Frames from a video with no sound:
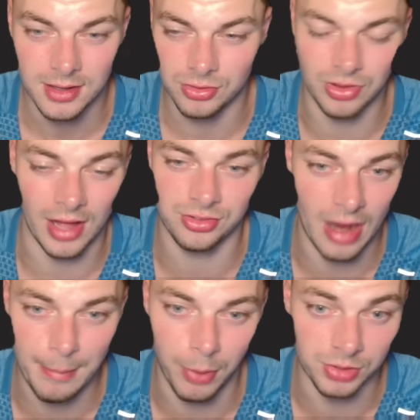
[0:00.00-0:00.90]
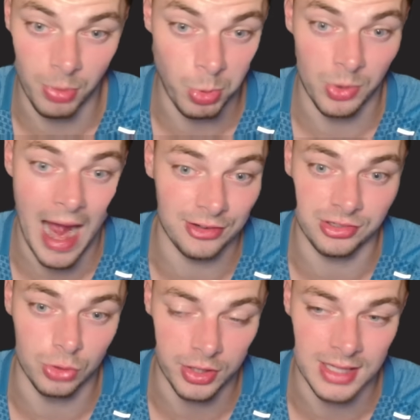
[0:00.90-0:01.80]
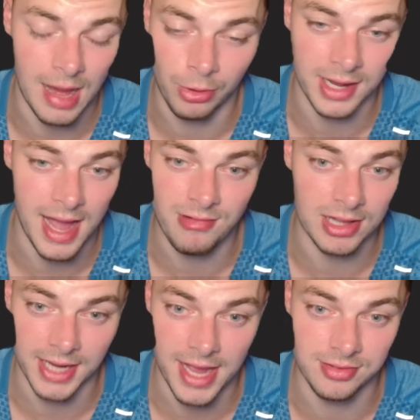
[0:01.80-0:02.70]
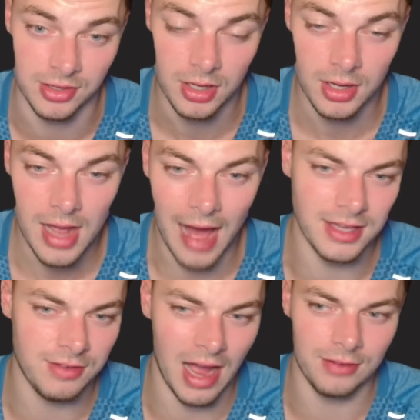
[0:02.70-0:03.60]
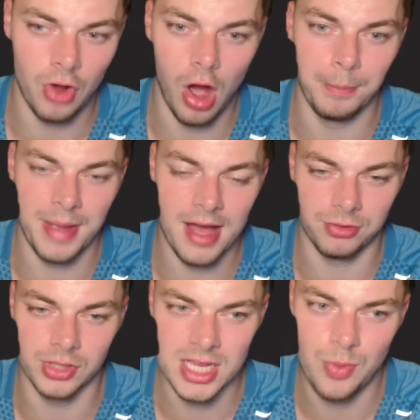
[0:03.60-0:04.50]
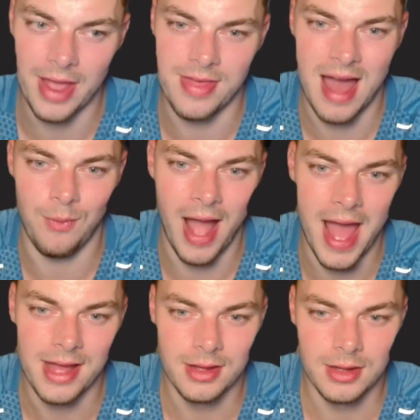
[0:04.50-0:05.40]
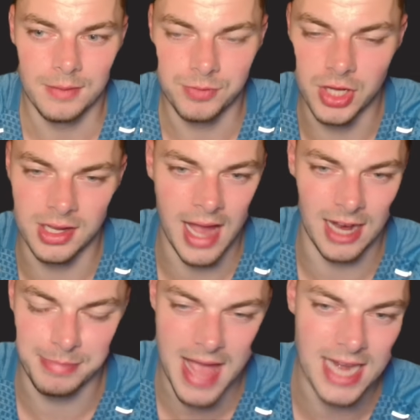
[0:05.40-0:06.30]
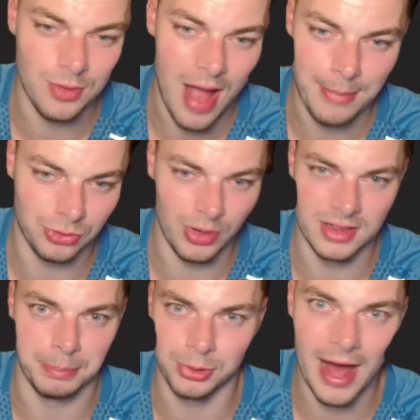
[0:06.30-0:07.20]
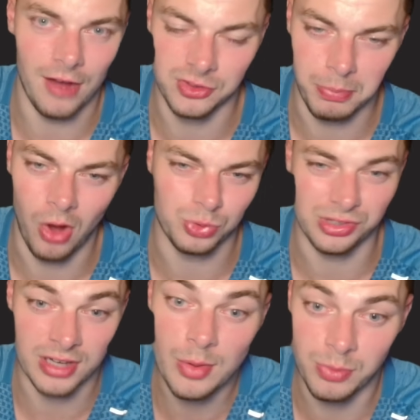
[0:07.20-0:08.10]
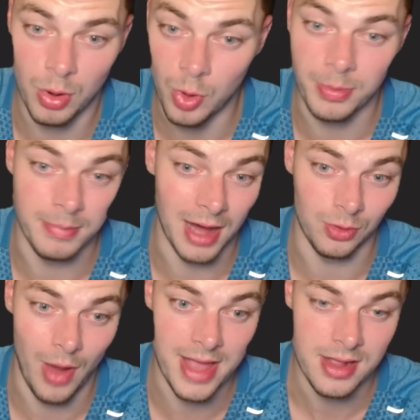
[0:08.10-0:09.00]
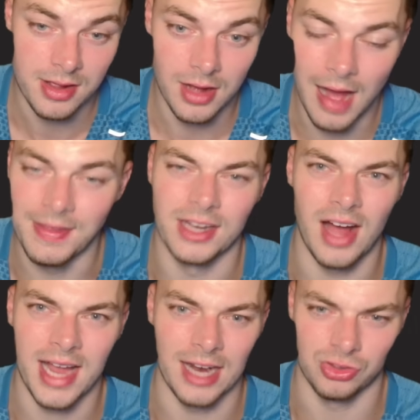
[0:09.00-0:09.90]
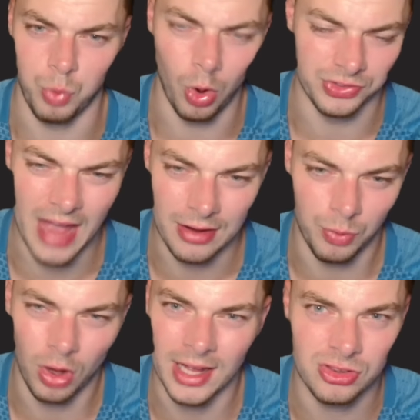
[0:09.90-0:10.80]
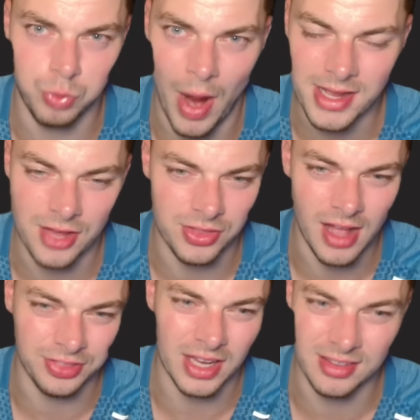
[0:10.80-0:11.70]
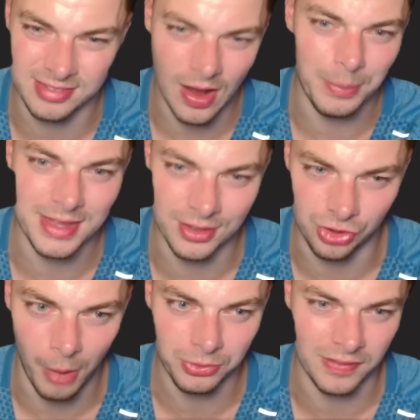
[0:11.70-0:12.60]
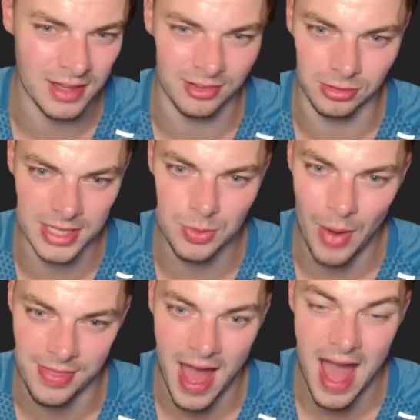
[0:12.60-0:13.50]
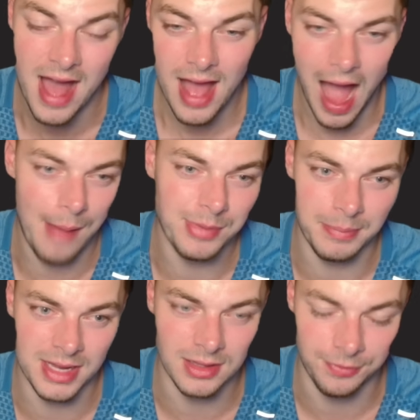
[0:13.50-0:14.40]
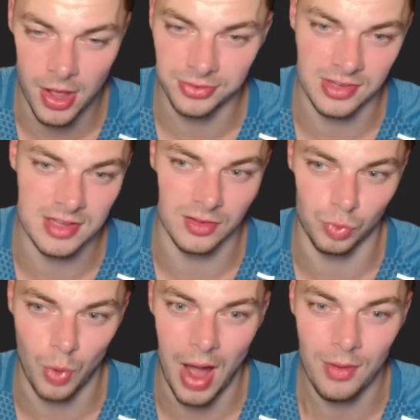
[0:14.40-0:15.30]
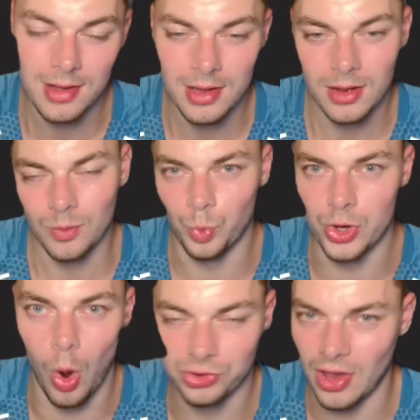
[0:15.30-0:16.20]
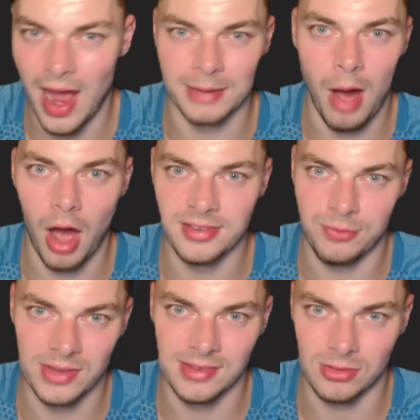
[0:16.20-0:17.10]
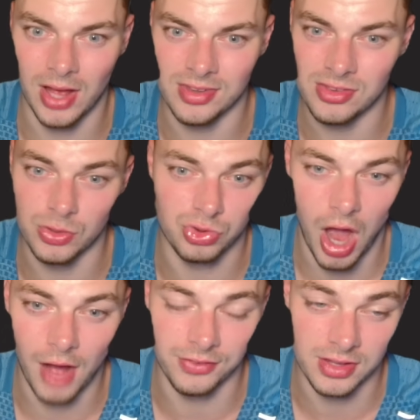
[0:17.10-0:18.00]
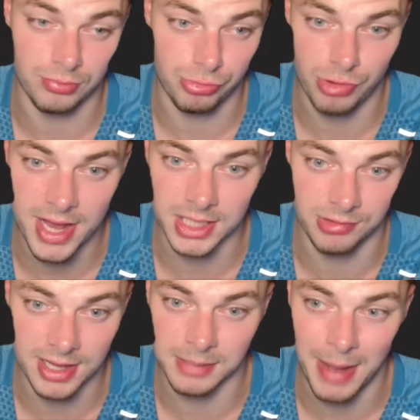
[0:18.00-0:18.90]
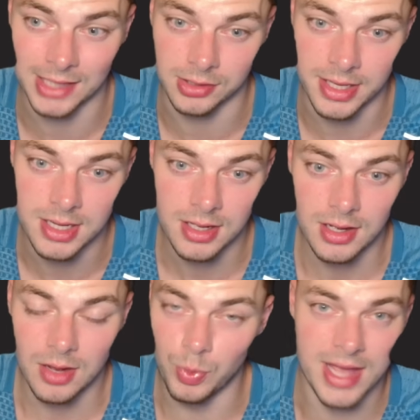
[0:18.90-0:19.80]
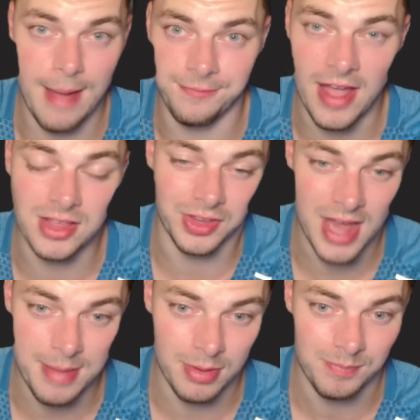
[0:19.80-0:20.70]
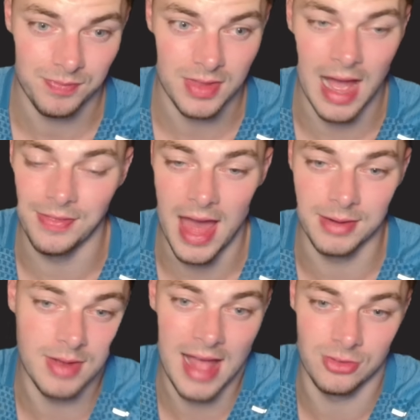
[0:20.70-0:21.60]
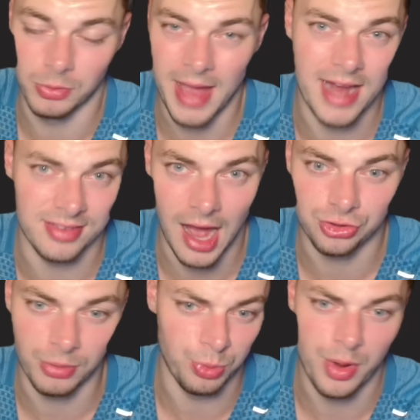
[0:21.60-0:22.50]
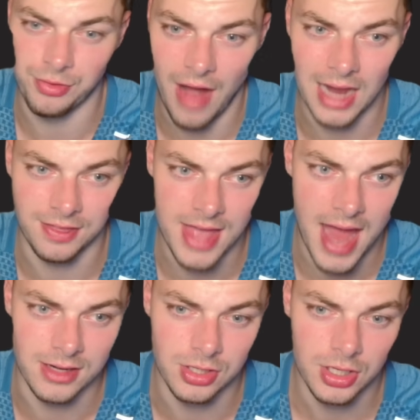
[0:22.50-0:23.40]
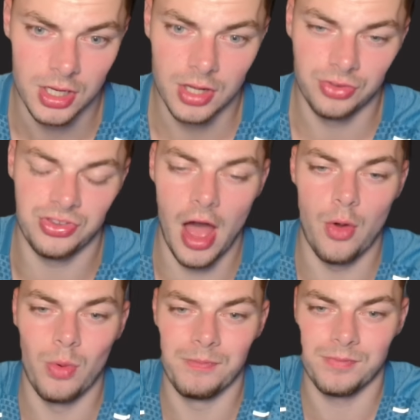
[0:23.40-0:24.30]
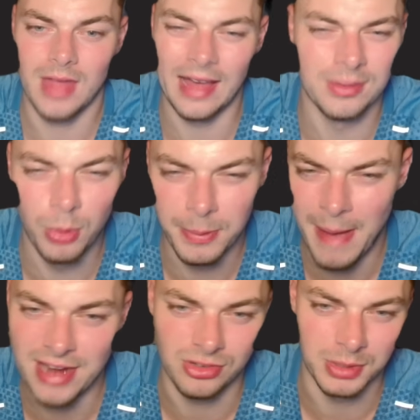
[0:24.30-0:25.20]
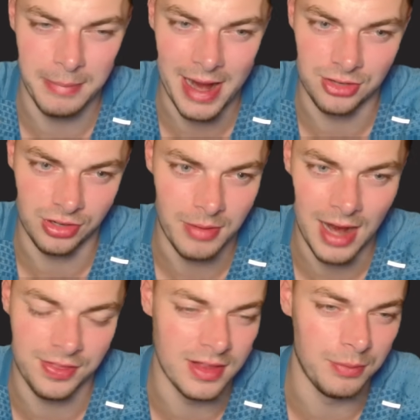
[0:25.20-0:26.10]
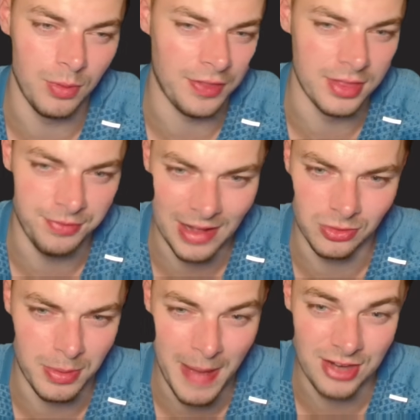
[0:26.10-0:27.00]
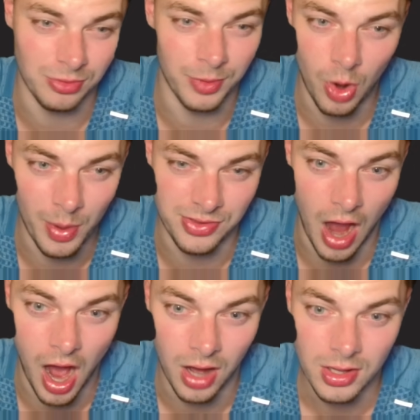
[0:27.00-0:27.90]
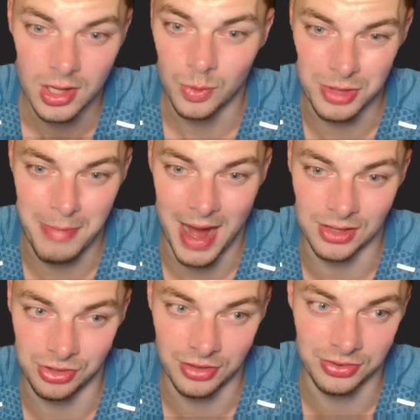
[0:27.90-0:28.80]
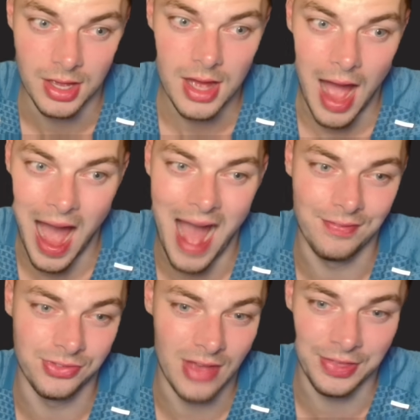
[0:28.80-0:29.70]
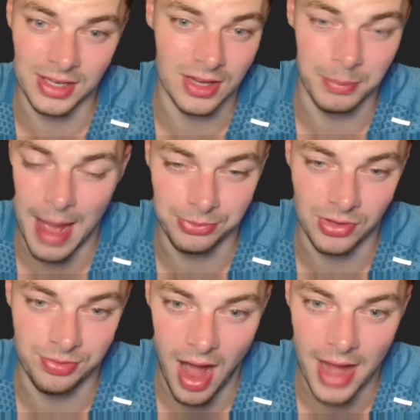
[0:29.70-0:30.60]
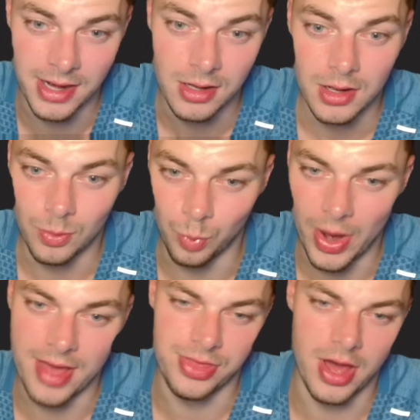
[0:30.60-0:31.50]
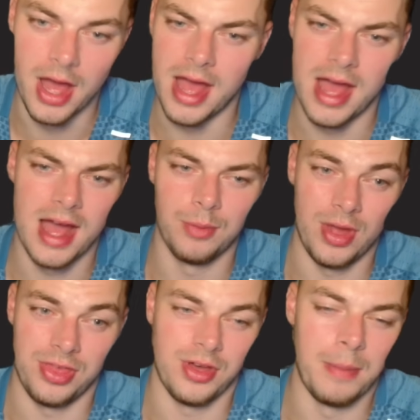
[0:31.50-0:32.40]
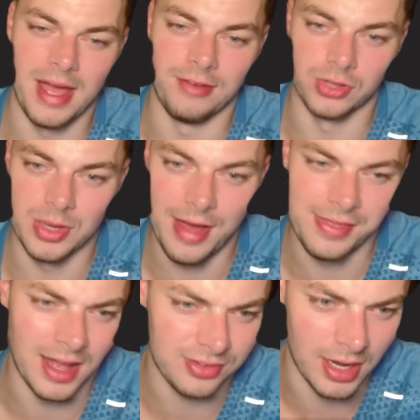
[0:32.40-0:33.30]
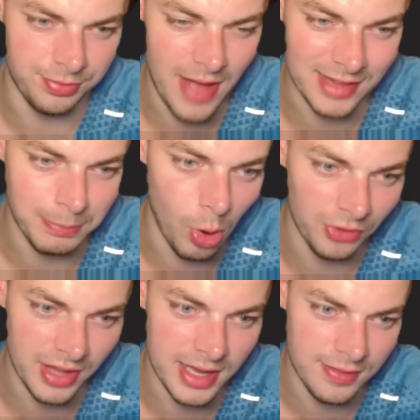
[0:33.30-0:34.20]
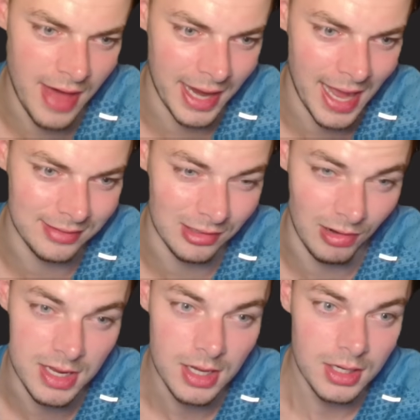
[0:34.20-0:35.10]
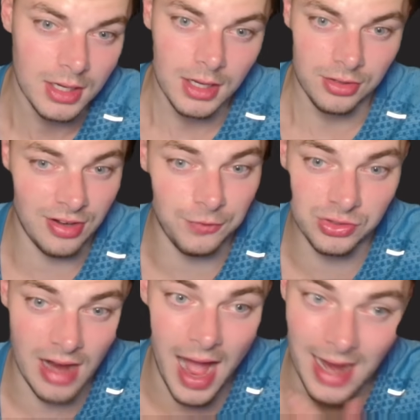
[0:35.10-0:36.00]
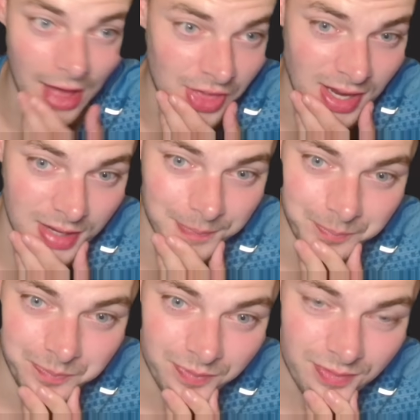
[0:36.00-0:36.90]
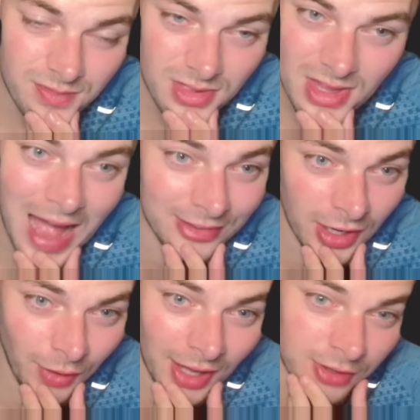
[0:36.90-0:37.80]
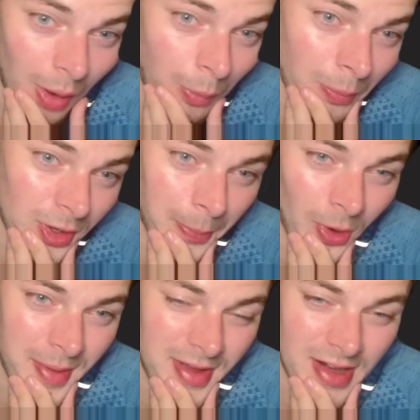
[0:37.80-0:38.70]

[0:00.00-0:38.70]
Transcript: shambolic football and we're actually looking like we're going to get relegated. I think you've kind of got a bit of leeway there where you can kind of be anywhere between the playoff spots, which I don't think we will be, by the way, and then kind of towards down at 20th, and I think he'd still be in the job, so I think there's leeway there. And with it being the first season as well, we also had Marty Cifuentes last season, who started the season really, really badly. We kept faith in him, and then ended up getting us out of trouble, and we were fine in the end. So I think we'll be patient with the manager, and I think the fans will be patient. We always are with managers, and I think he'll be absolutely fine with a bit of leeway. I think that's kind of fair to put us in that category. Sheffield United, I think, I wouldn't want to put him in